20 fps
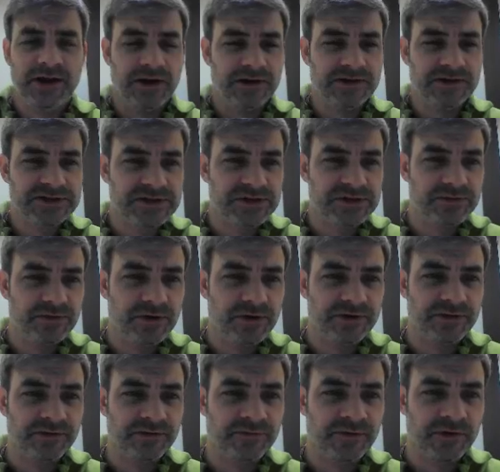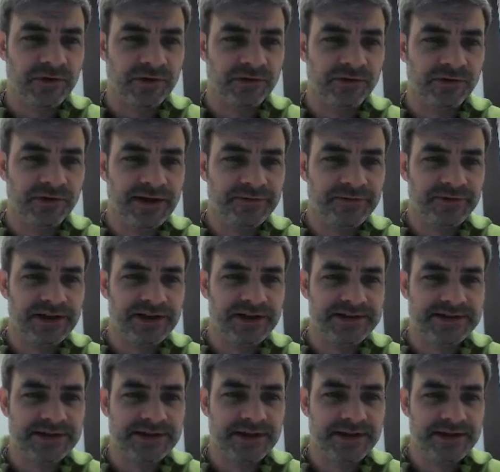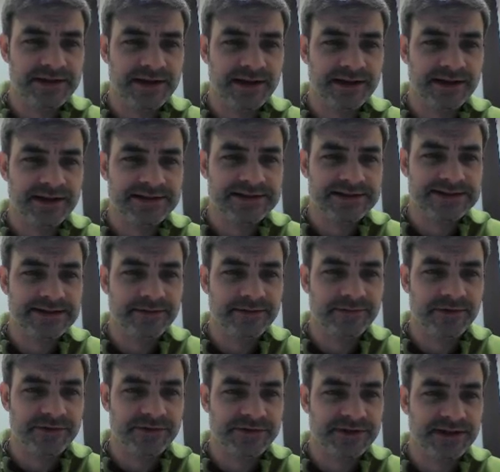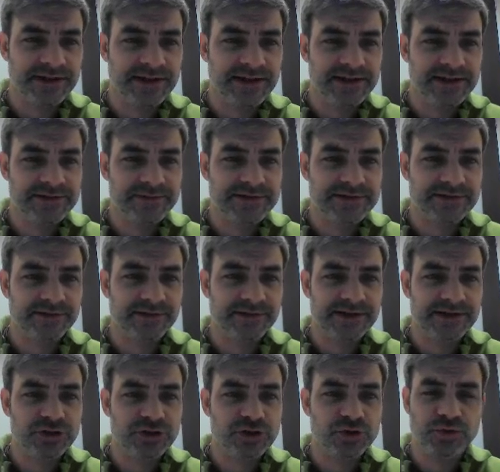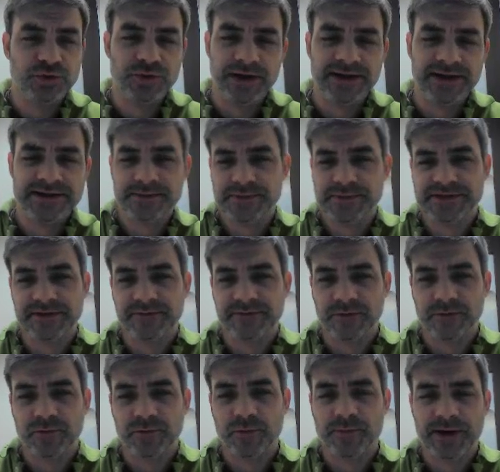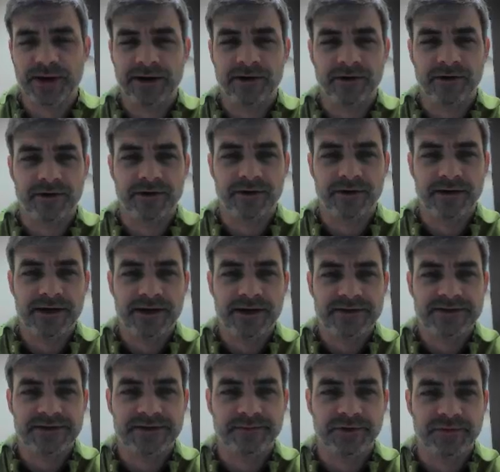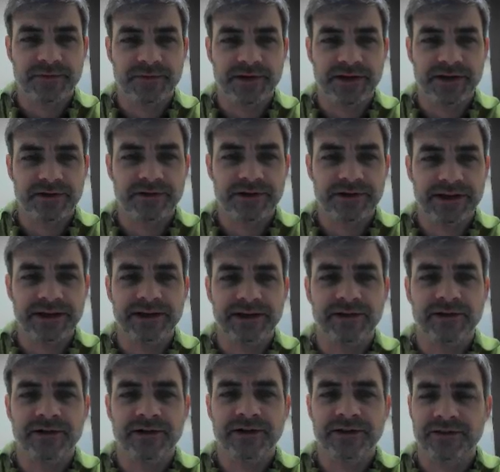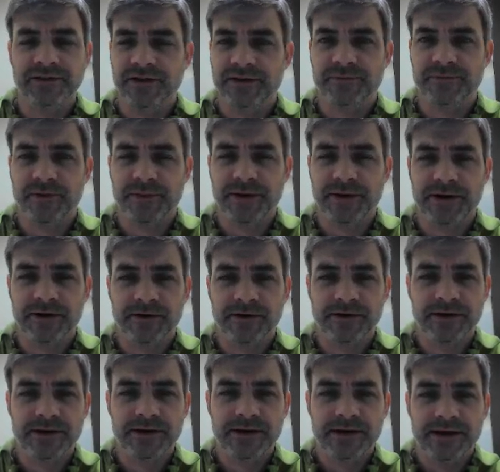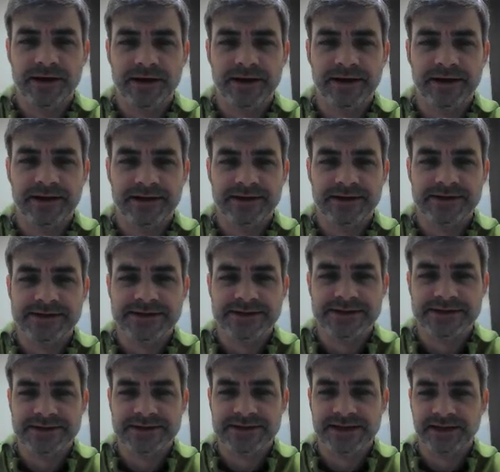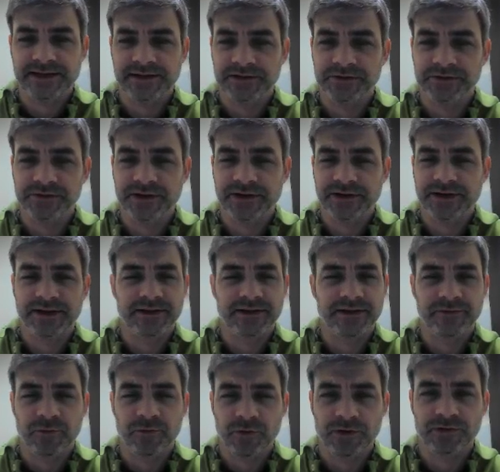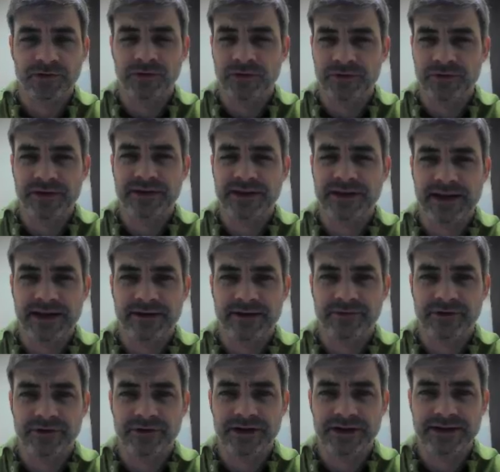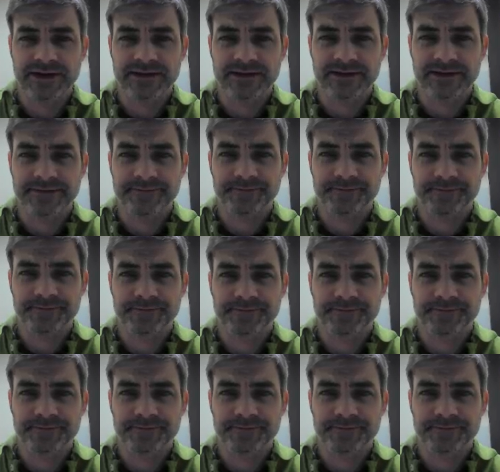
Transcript: Also, on the far left-hand side, I can see if there's engagements linked to a specific preparer, simply by clicking on that preparer and taking a look at the workload that they have underneath them.